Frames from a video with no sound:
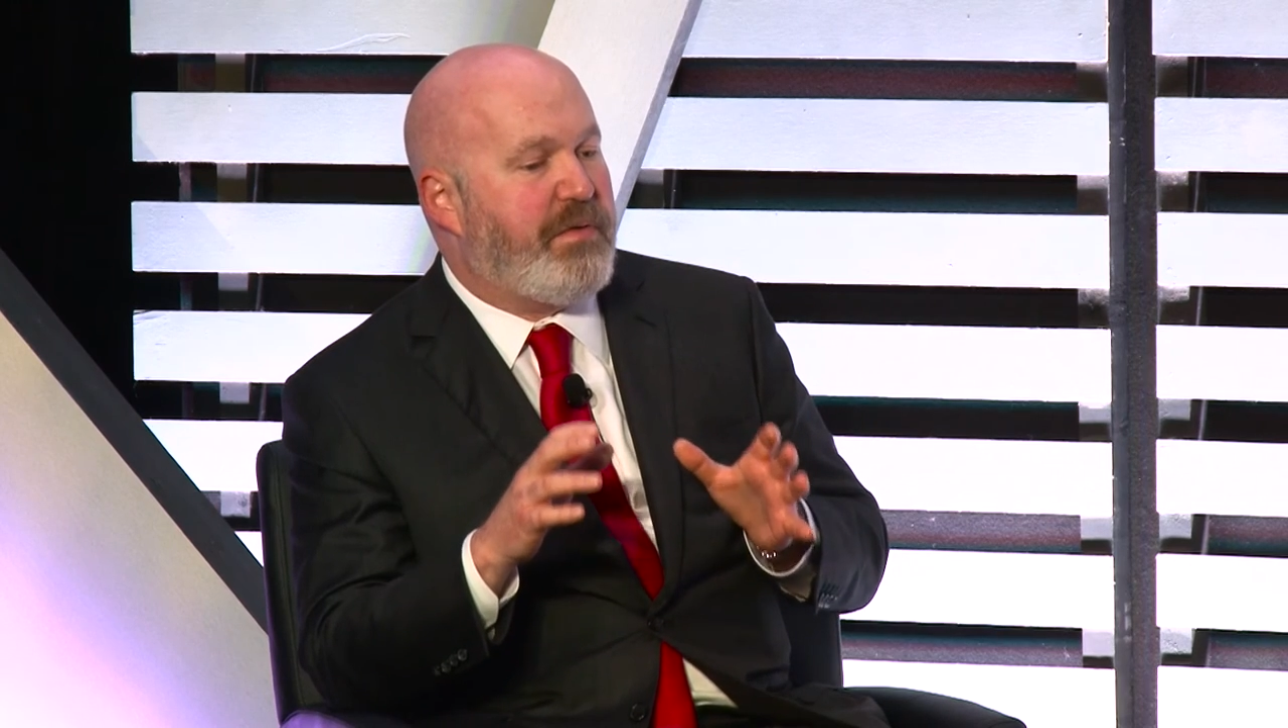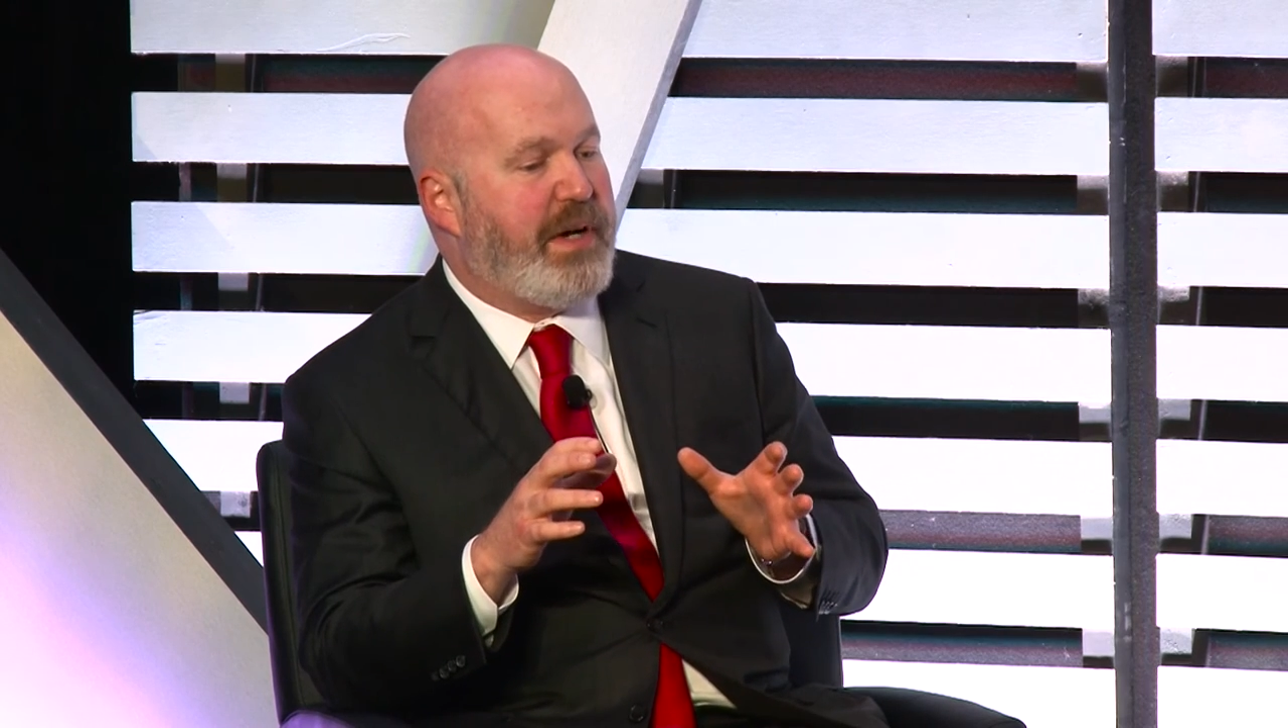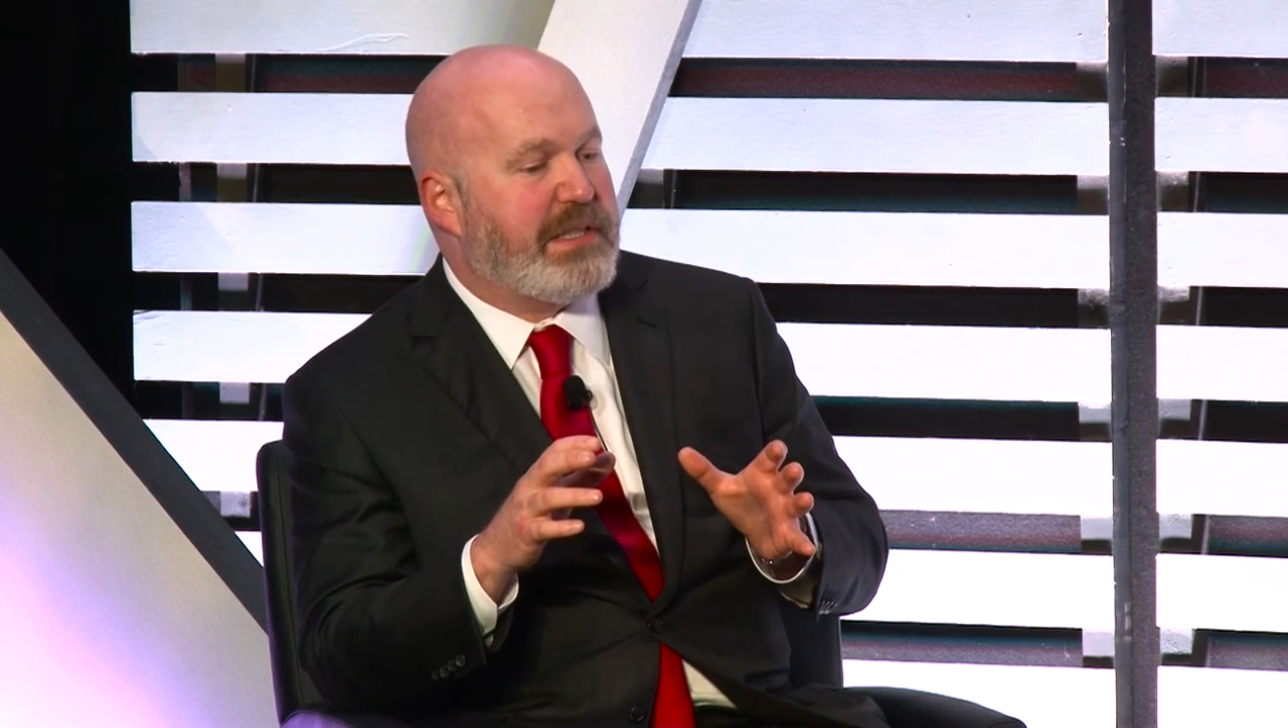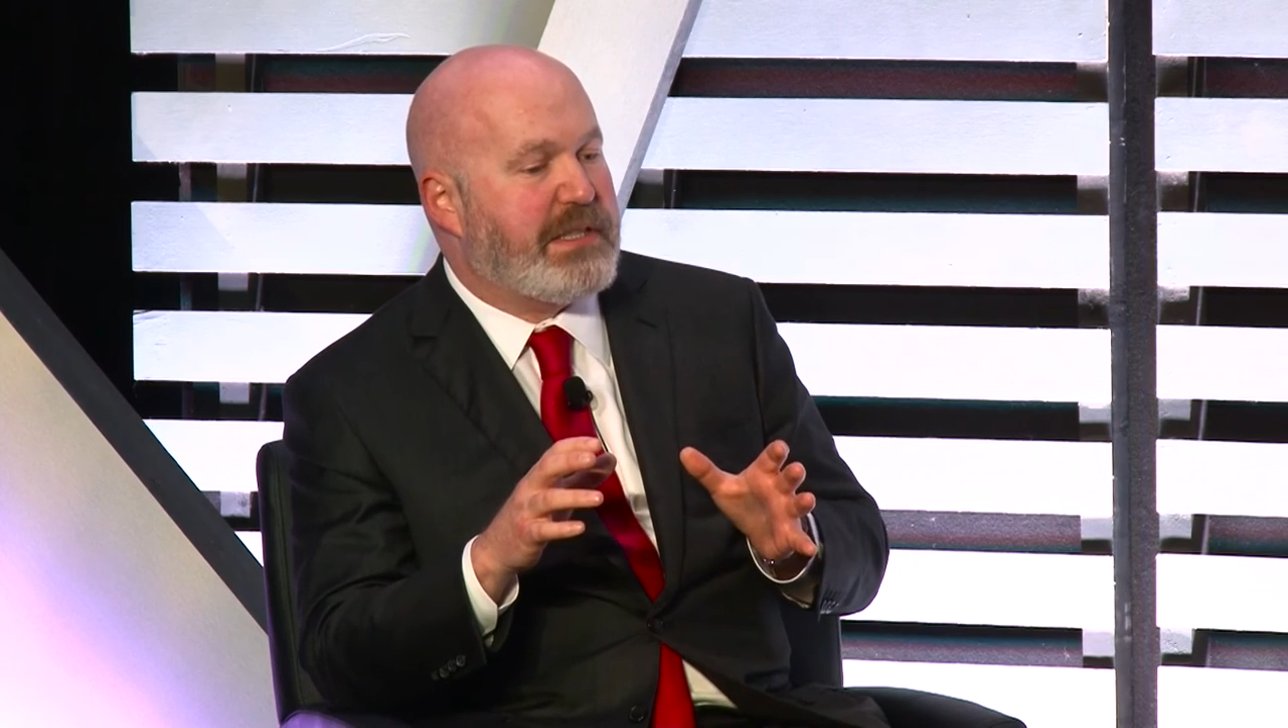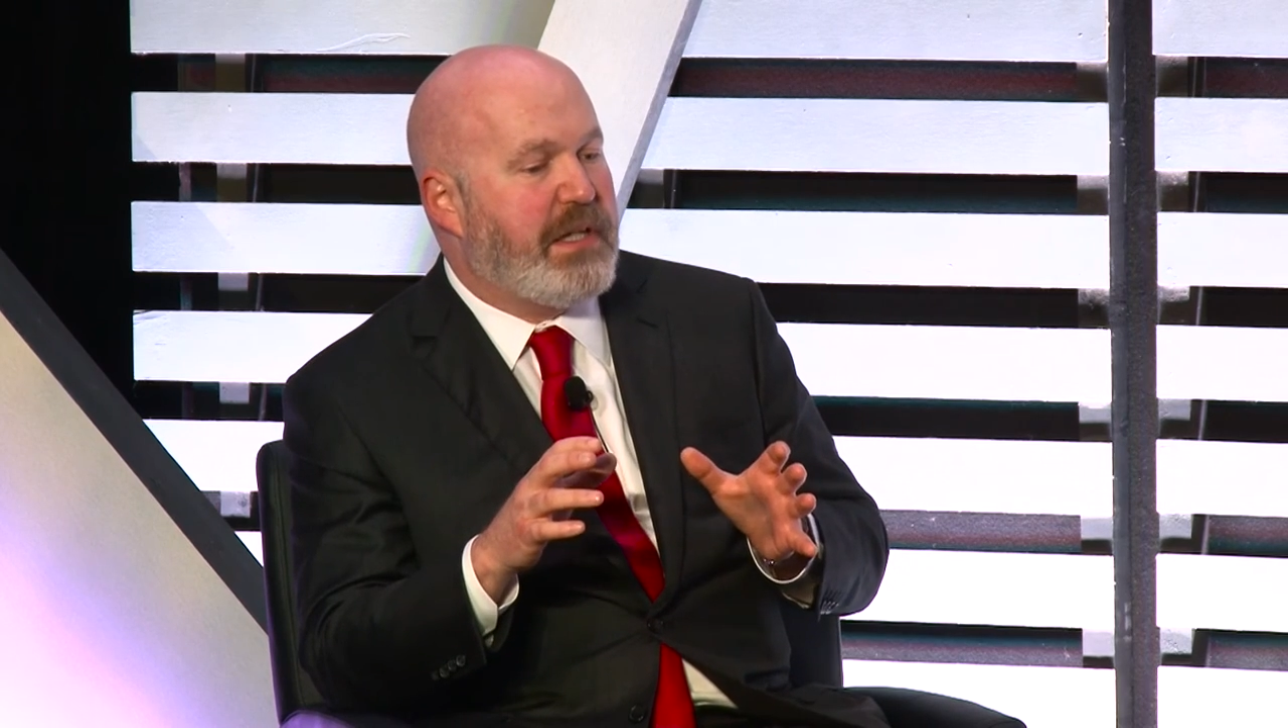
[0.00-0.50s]
of
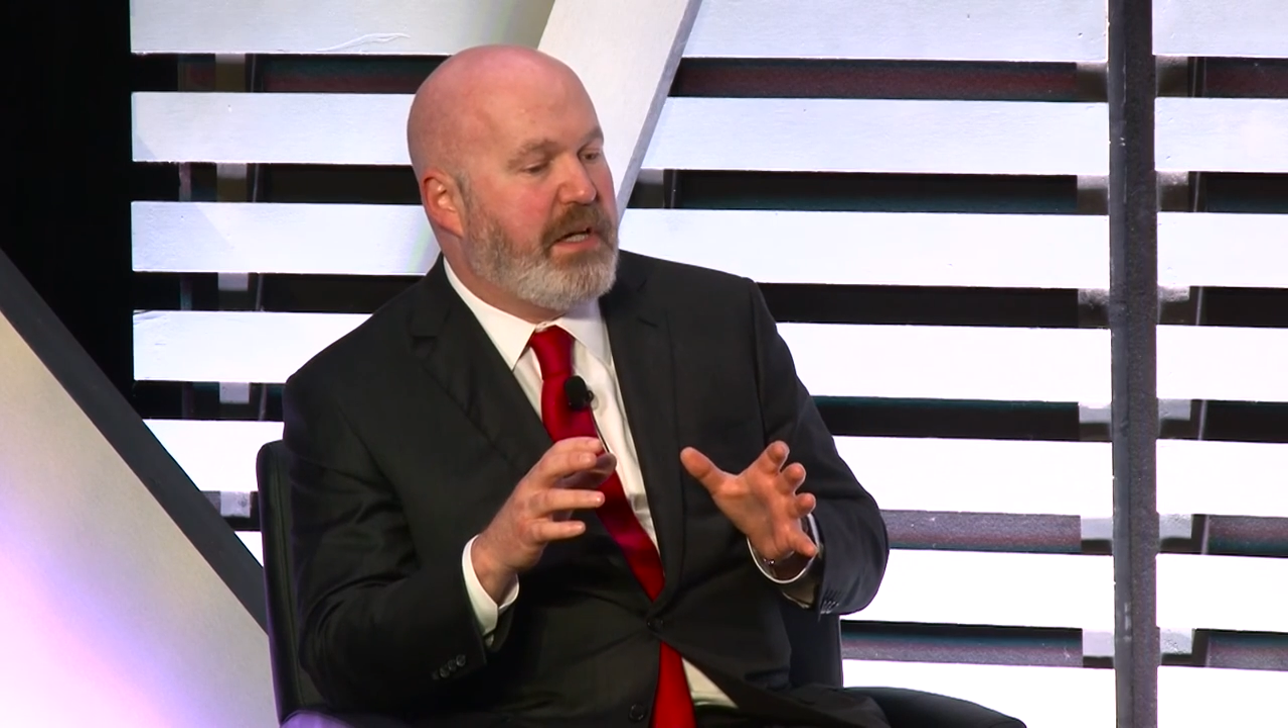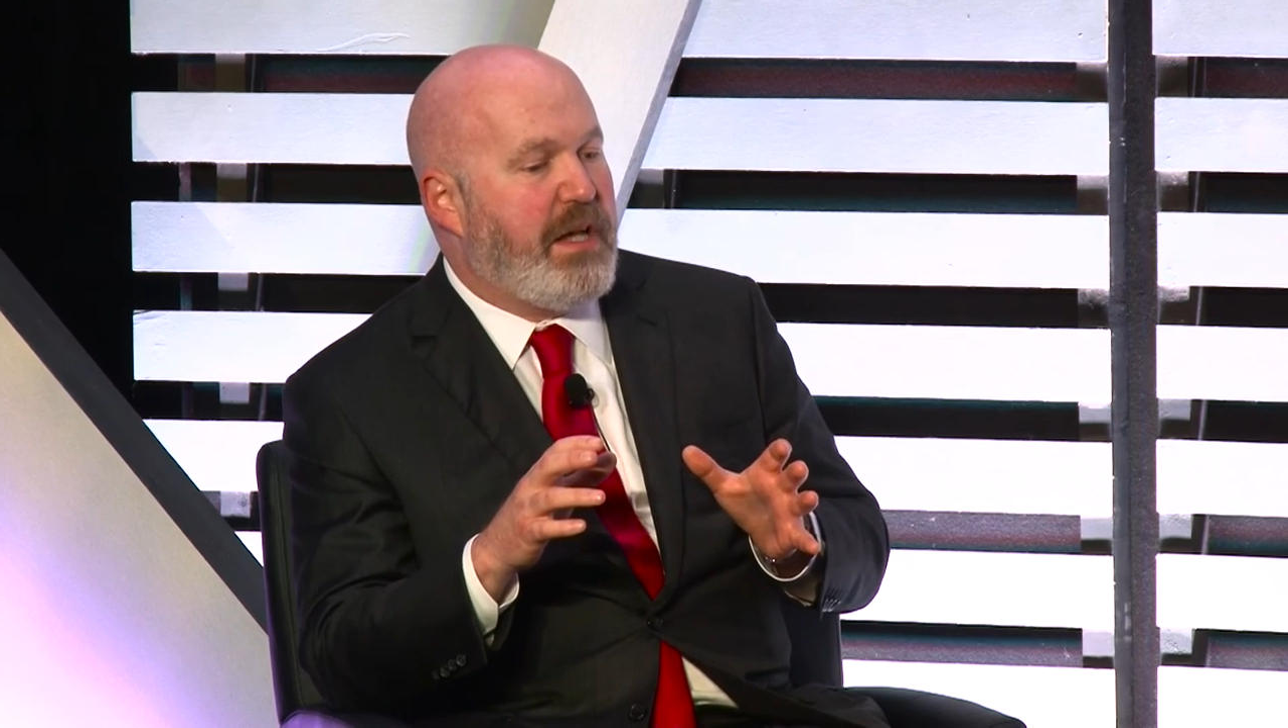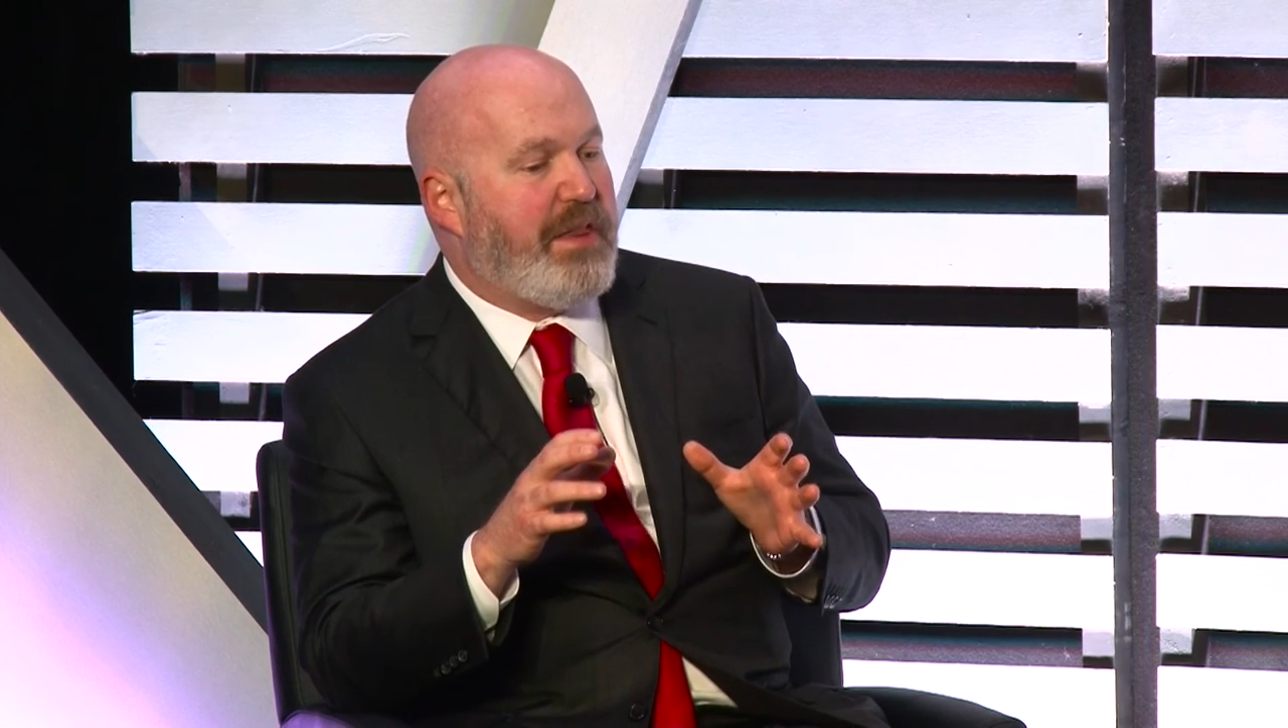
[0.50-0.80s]
risk